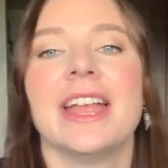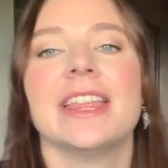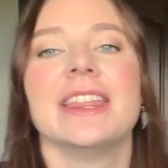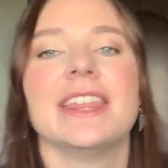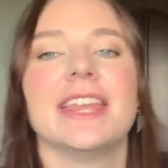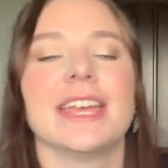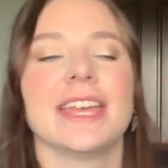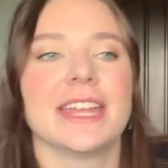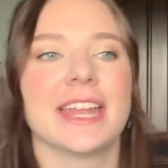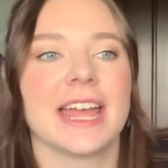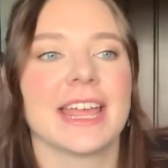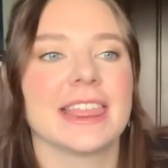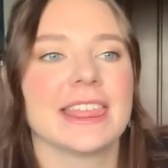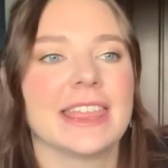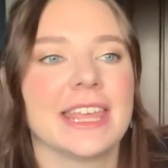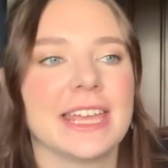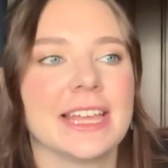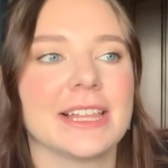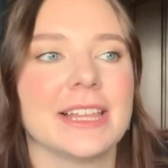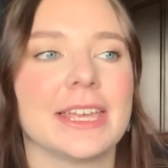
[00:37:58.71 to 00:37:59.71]
that I
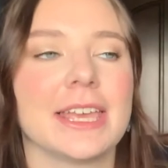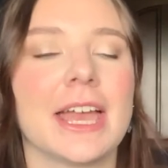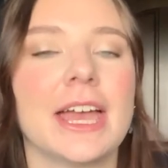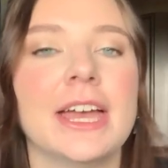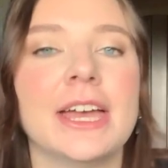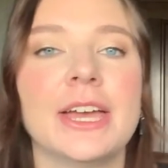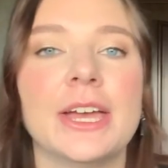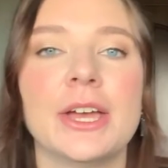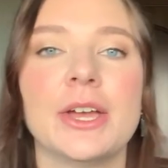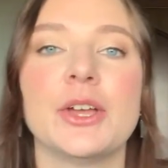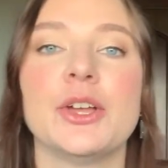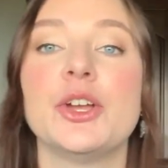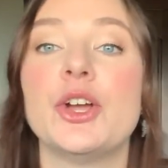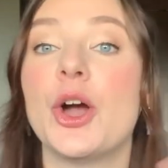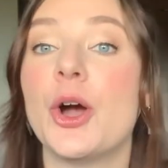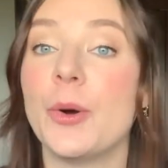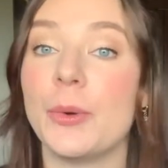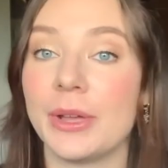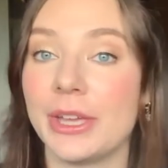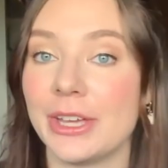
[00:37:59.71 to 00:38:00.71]
think like
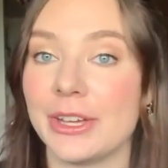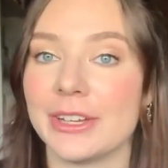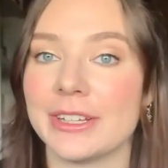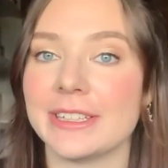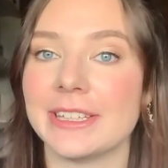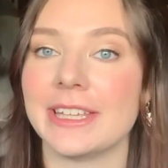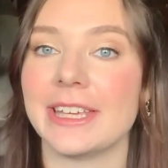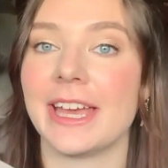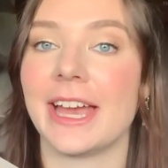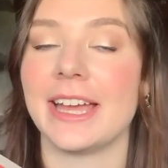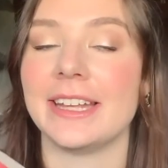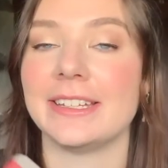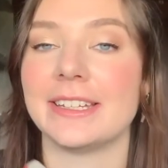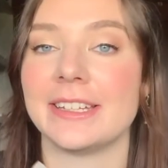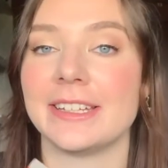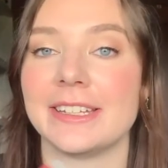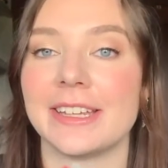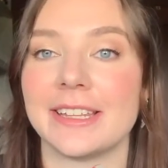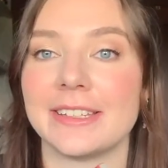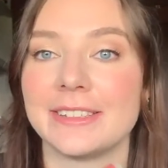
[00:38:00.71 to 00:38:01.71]
coherently I
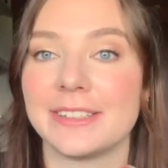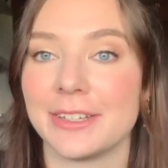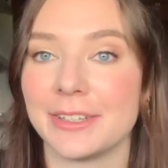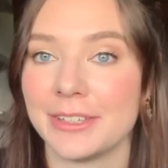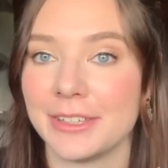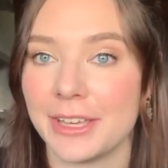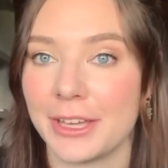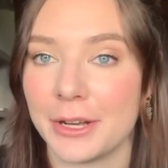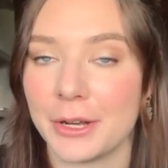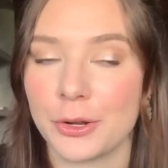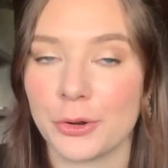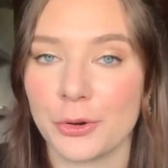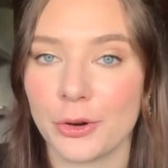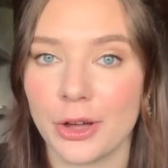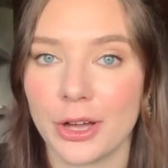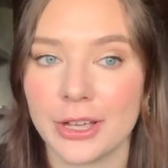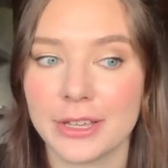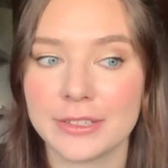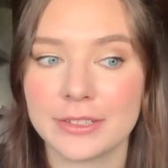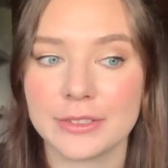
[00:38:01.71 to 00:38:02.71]
didn't necessarily get
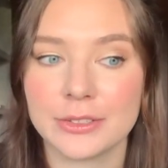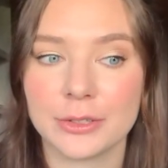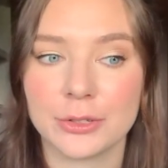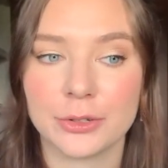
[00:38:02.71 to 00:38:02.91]
across